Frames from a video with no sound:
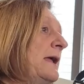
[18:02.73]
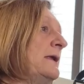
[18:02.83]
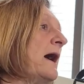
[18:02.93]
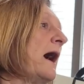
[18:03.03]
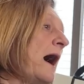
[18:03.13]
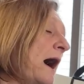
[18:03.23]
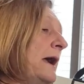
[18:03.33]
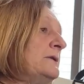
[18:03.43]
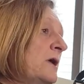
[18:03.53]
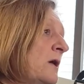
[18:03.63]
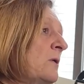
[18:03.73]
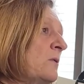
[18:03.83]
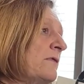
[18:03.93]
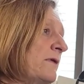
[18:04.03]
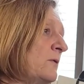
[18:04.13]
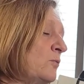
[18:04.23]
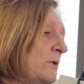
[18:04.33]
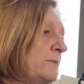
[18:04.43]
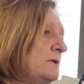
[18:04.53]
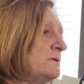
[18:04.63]
And I know that
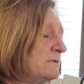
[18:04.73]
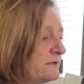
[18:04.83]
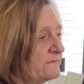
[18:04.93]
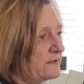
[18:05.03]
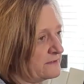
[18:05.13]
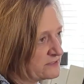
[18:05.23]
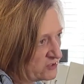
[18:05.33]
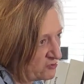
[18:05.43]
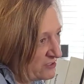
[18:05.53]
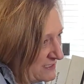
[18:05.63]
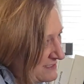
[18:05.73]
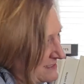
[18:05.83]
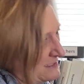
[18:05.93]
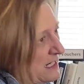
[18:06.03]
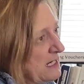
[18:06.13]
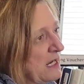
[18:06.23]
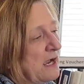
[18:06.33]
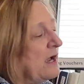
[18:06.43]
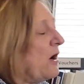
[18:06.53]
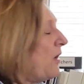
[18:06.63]
women who live on the streets,
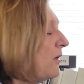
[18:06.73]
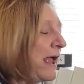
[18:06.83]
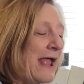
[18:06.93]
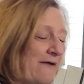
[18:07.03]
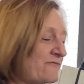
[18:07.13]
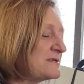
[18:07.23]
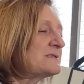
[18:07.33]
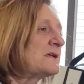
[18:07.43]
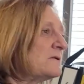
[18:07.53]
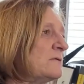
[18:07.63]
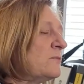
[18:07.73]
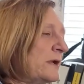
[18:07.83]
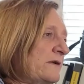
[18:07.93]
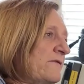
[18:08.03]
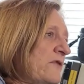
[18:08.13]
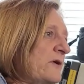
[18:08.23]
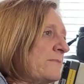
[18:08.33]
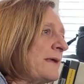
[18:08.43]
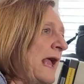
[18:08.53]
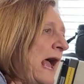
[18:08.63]
every single one of
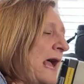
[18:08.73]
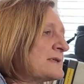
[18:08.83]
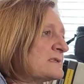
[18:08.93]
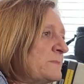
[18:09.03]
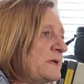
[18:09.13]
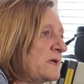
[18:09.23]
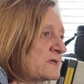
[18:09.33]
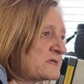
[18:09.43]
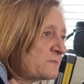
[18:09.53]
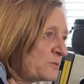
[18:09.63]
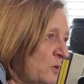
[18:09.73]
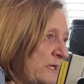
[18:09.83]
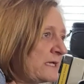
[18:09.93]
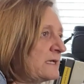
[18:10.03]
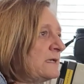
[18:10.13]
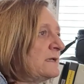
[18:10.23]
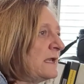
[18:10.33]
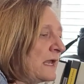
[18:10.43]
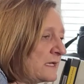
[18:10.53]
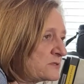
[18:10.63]
them has been exploited
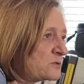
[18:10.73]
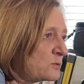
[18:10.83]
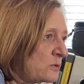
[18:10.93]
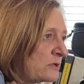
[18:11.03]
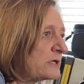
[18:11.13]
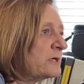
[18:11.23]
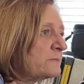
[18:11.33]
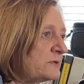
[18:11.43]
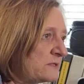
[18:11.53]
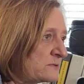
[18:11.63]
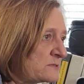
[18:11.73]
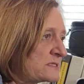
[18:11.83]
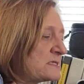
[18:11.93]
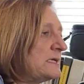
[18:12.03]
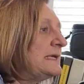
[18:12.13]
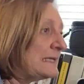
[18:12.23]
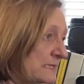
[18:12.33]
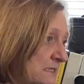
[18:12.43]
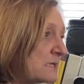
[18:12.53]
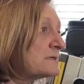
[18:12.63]
and or abused
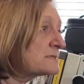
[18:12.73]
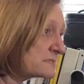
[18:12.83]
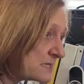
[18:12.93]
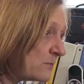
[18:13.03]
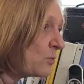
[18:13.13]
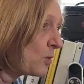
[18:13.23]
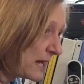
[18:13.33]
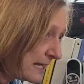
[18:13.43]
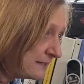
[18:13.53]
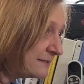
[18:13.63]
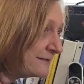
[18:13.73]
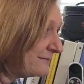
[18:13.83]
in some way,